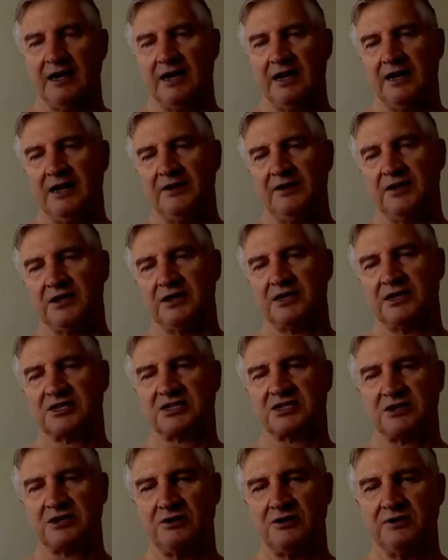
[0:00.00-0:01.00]
that the
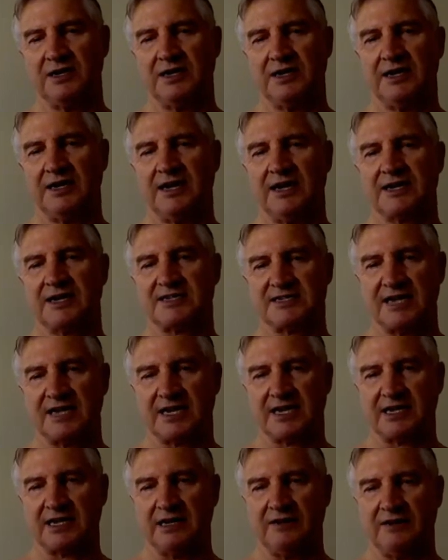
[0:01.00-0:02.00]
Sony
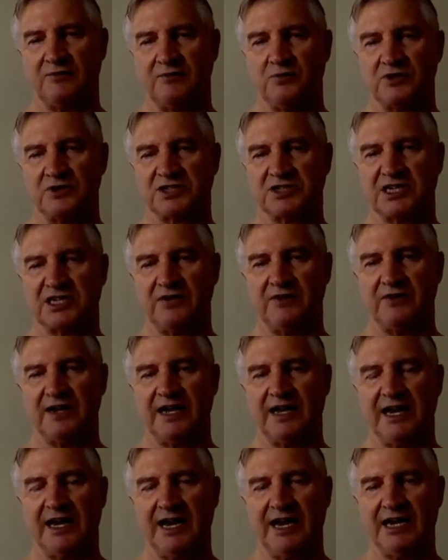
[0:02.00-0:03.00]
executive was given
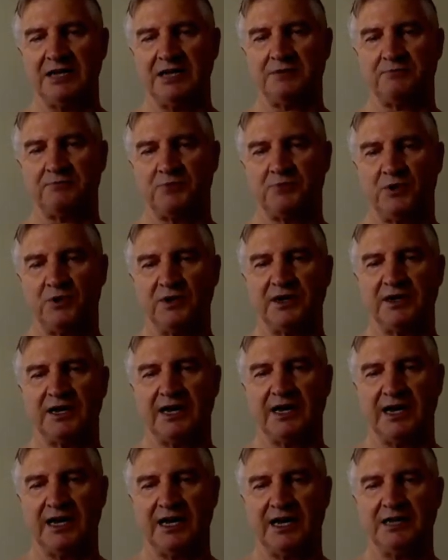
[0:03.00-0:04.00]

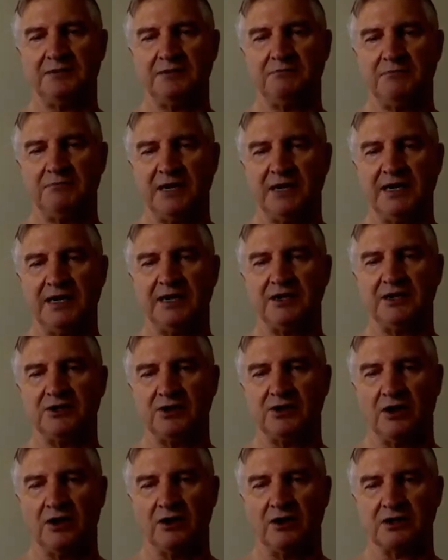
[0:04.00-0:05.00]
$8.8 million
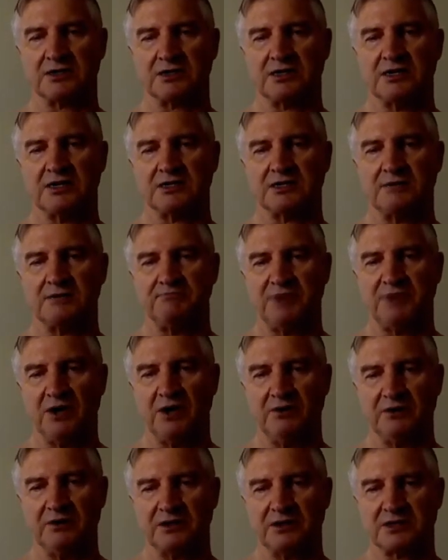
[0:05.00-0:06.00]
as a
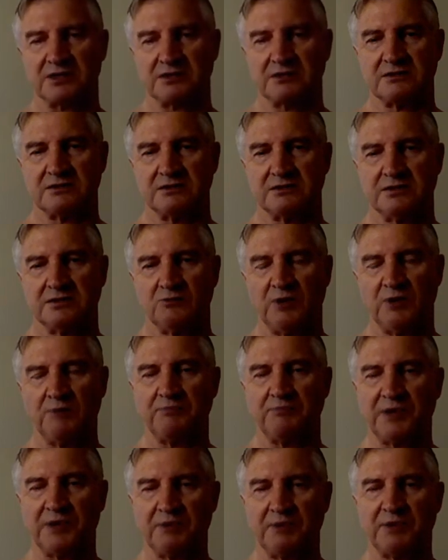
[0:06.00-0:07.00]
bonus when
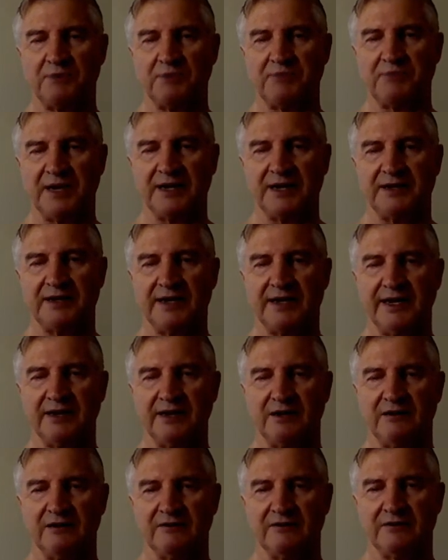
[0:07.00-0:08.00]
people are being laid
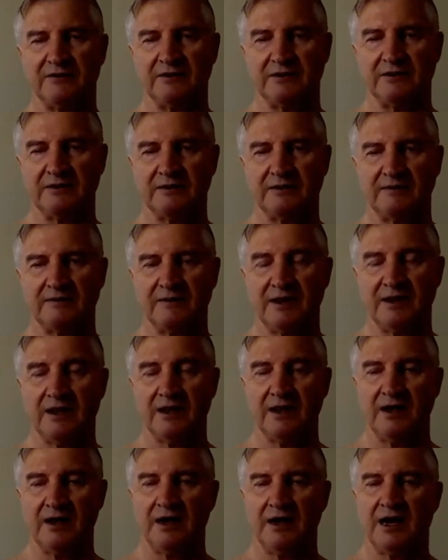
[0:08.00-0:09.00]
off.
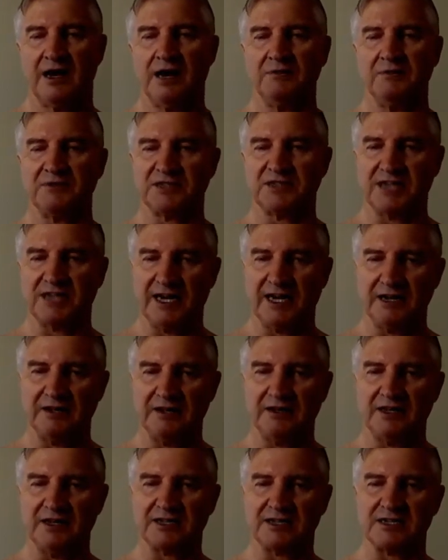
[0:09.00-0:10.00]
I'm telling you,
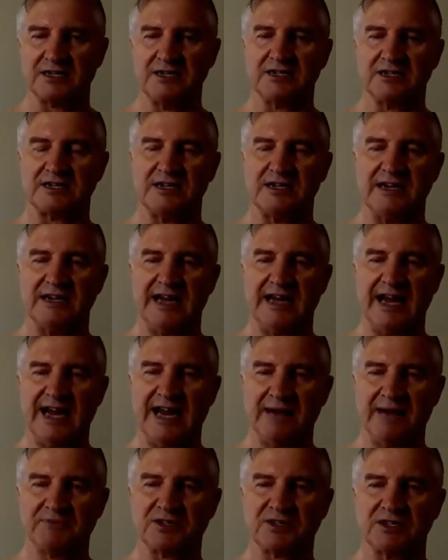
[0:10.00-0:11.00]
this is an
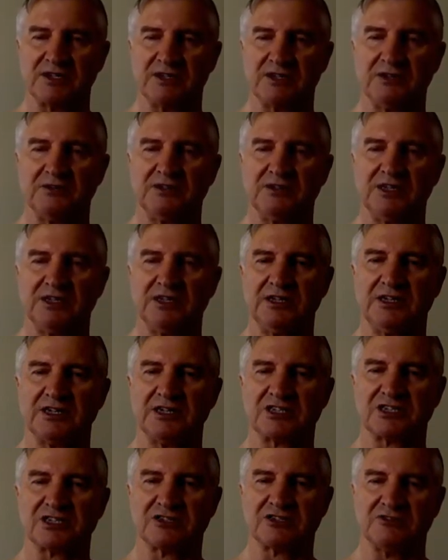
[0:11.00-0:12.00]
absolutely
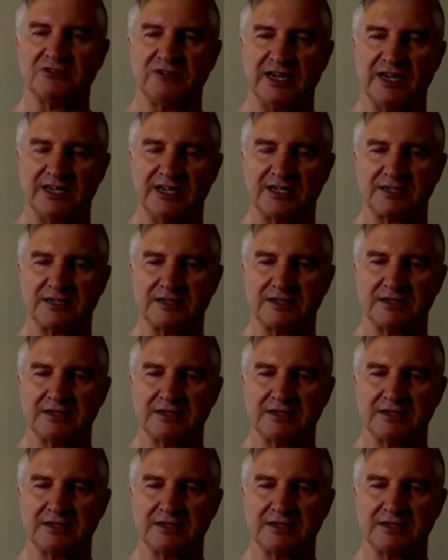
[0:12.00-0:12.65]
disgrace